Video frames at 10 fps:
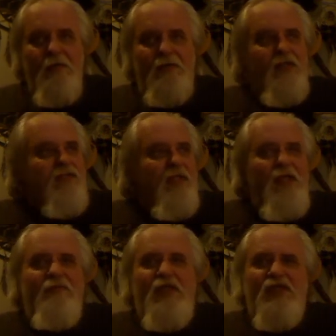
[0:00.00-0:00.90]
Just to
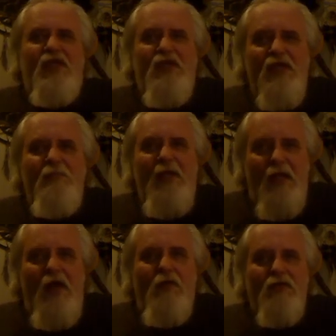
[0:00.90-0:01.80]
live just a little bit
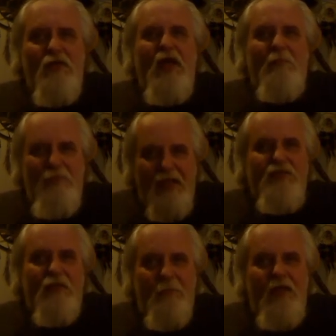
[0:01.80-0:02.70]
longer so I can bitch
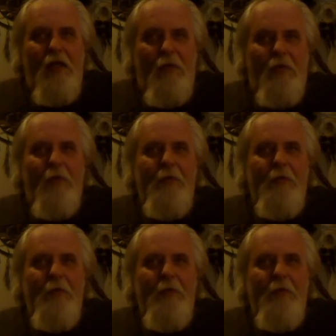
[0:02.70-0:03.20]
a little bit longer.